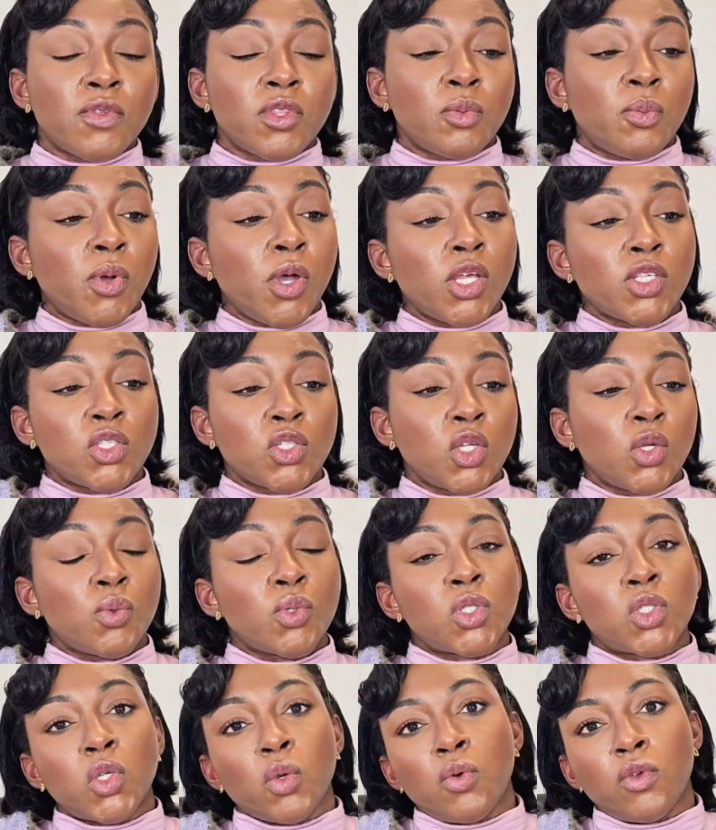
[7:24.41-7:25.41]
or the person who
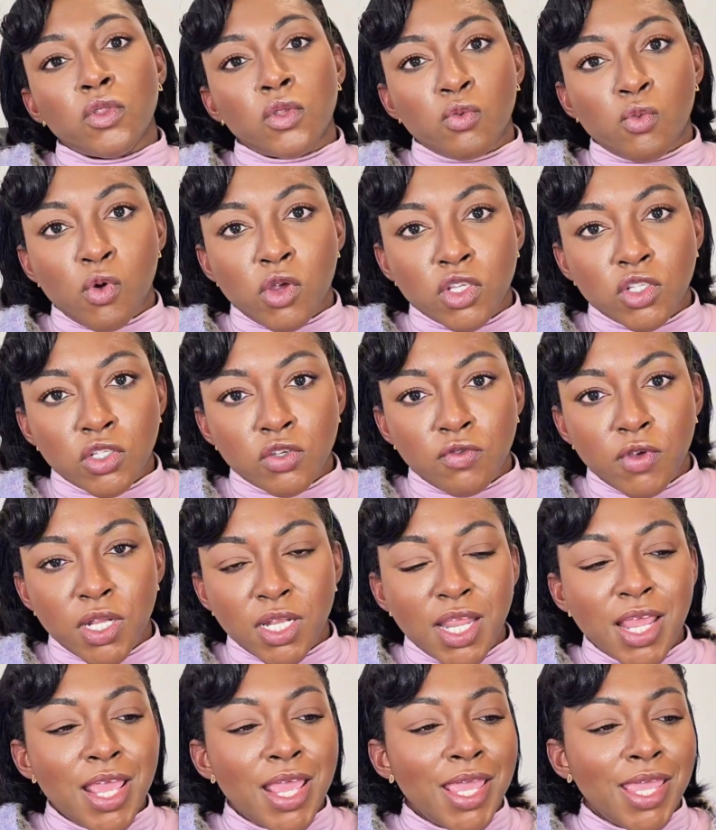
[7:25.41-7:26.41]
was doing the
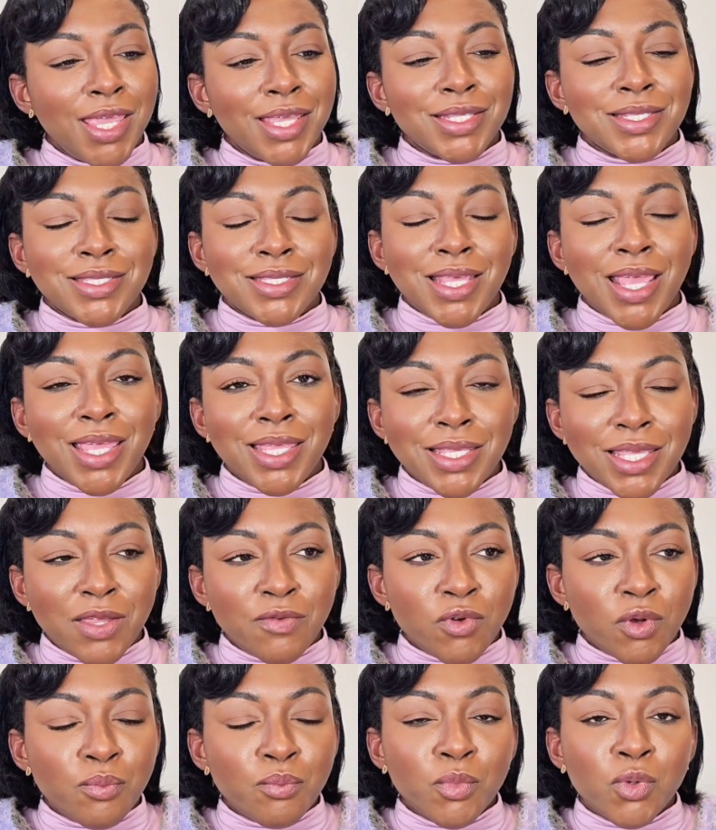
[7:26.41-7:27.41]
rostering. It
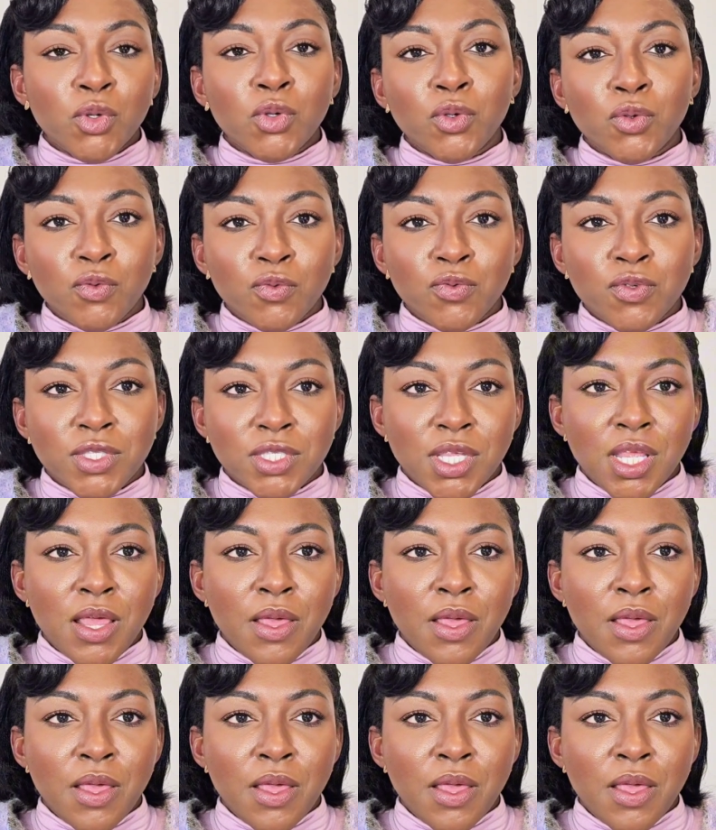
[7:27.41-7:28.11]
removes